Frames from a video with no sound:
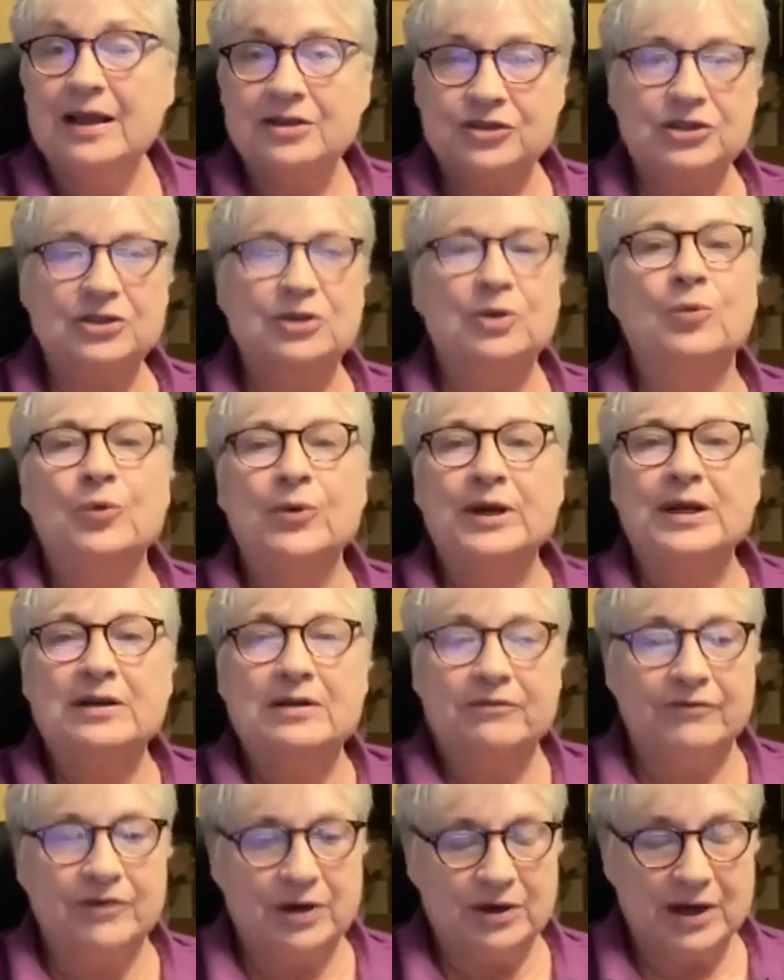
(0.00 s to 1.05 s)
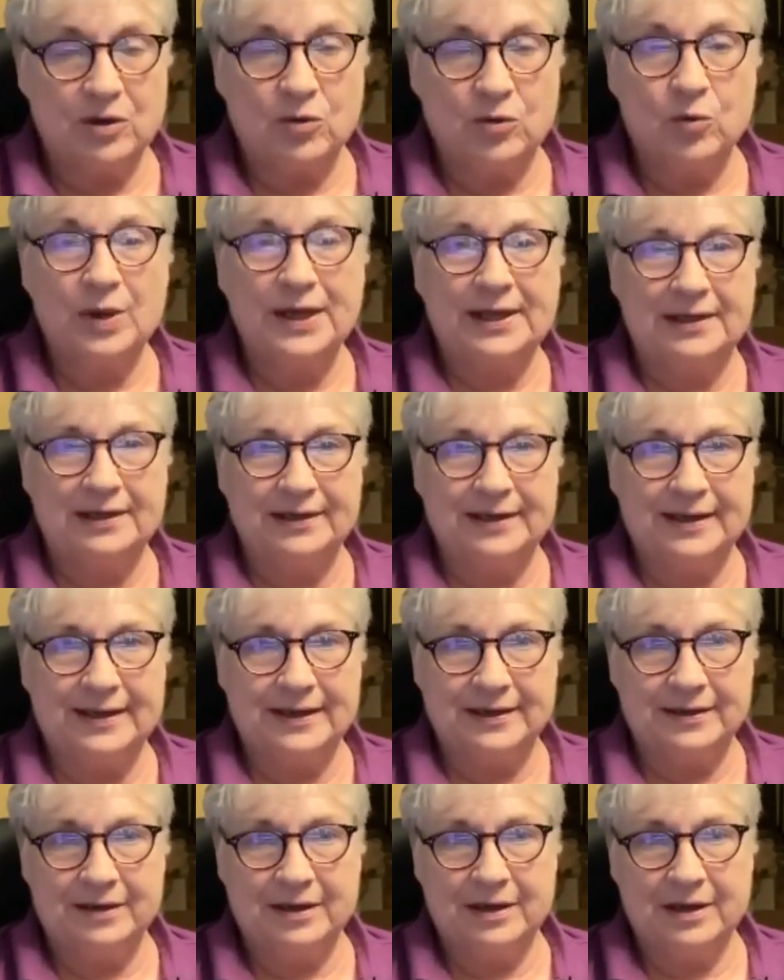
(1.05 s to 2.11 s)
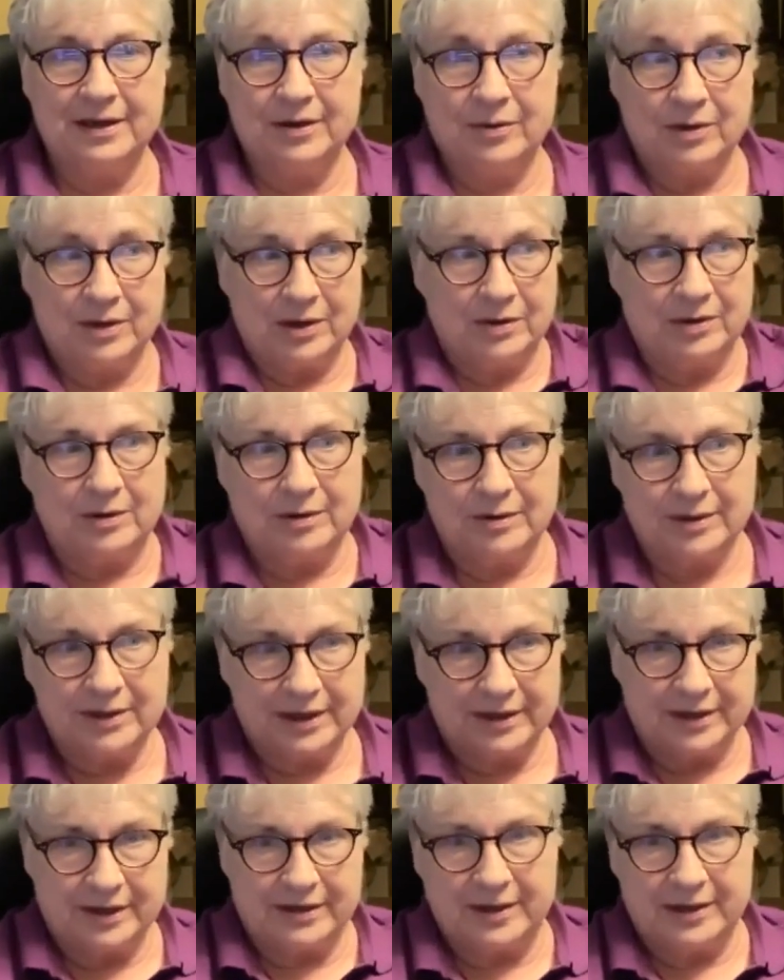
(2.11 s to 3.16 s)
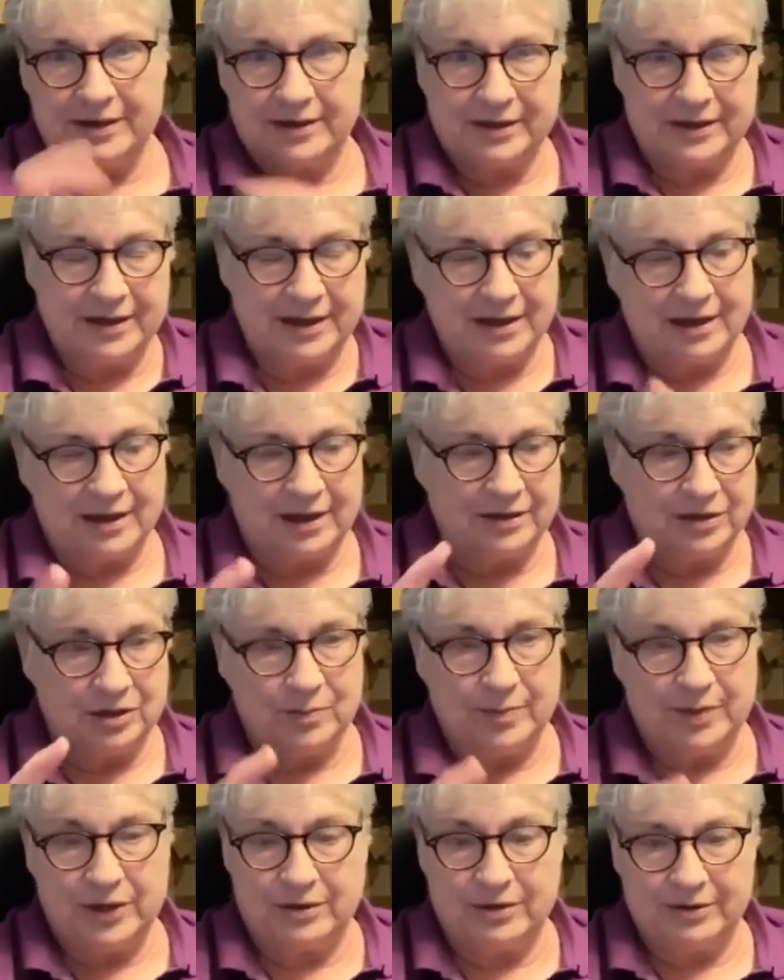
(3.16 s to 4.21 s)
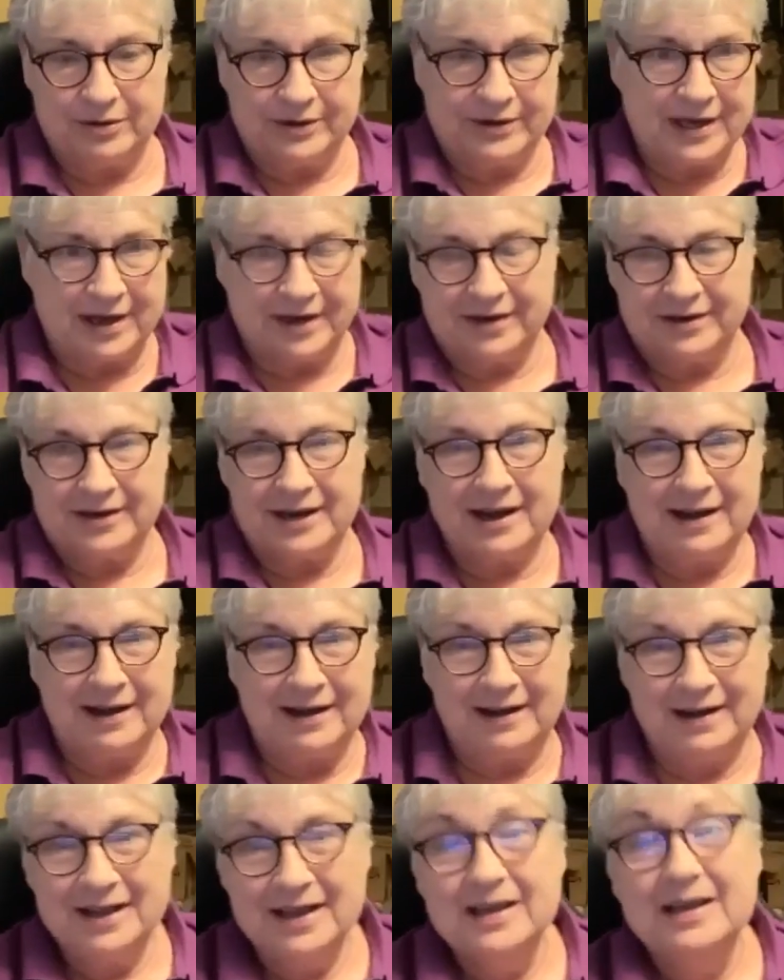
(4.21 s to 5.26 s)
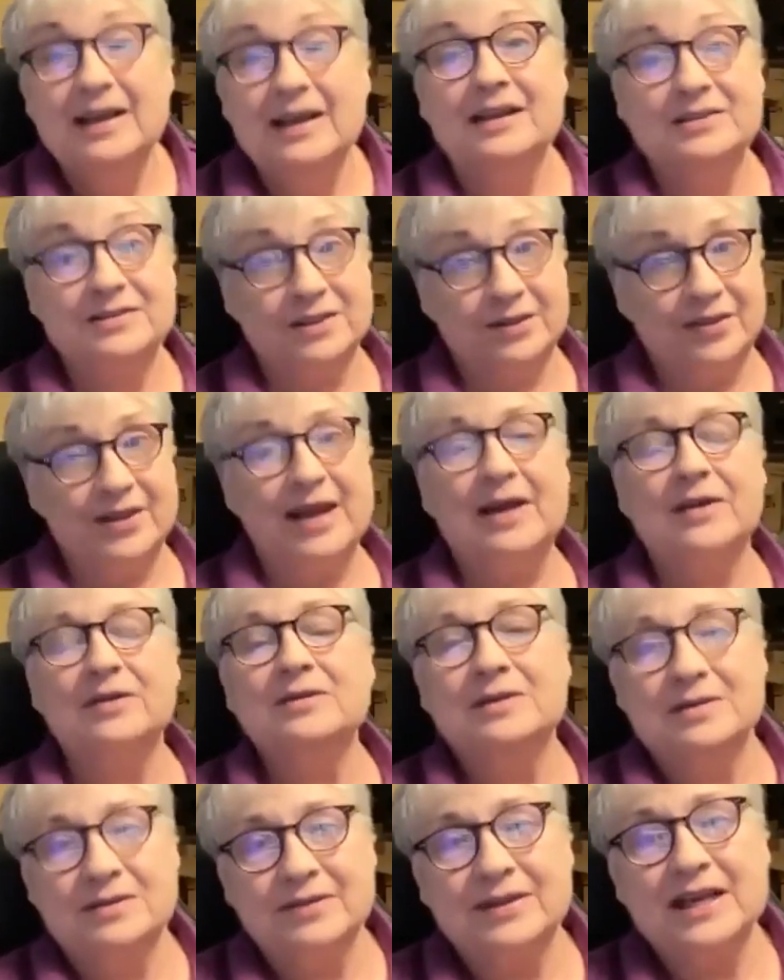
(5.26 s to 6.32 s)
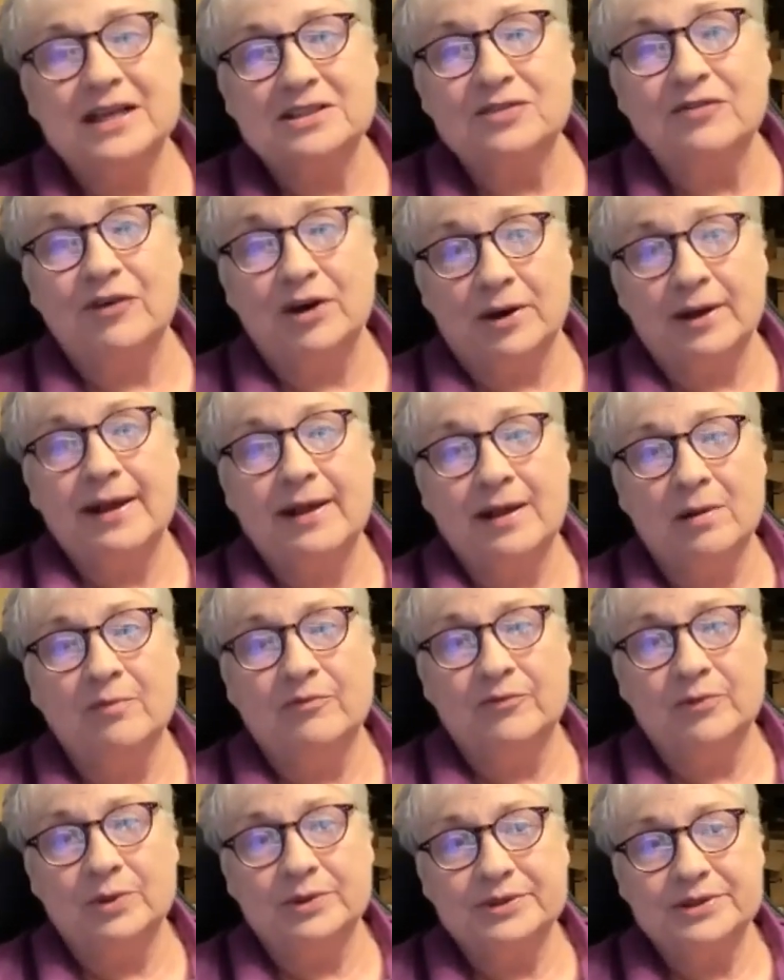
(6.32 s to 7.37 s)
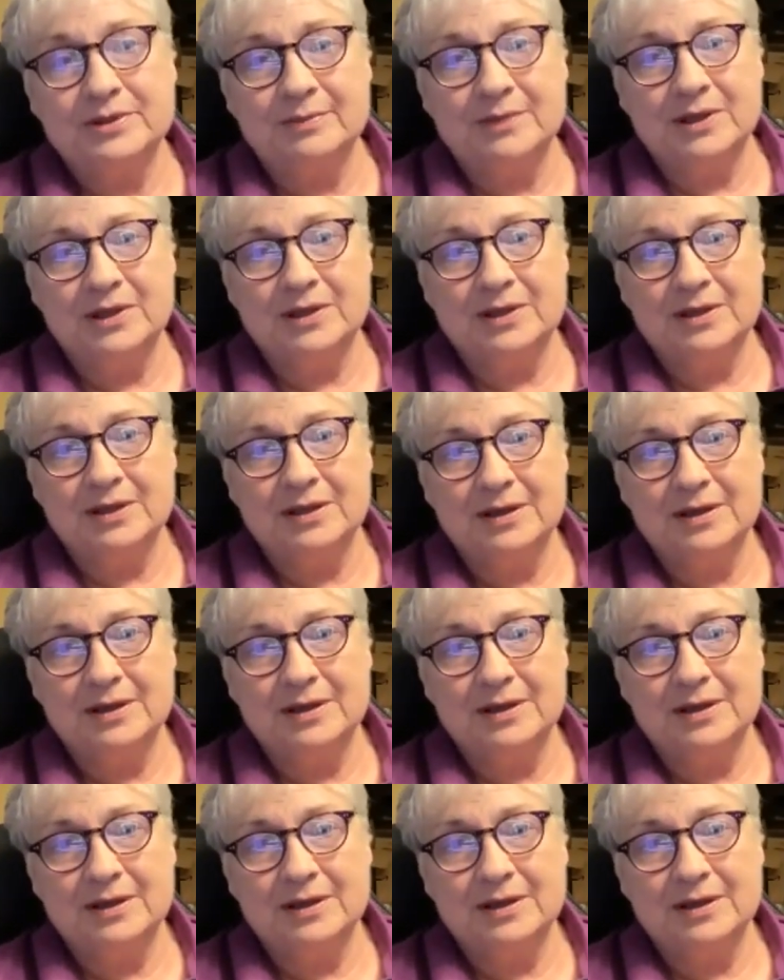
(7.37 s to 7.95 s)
and she'll read it very quickly and go, "Oh, da da da da da," and you better da da da. And so that's very helpful to me.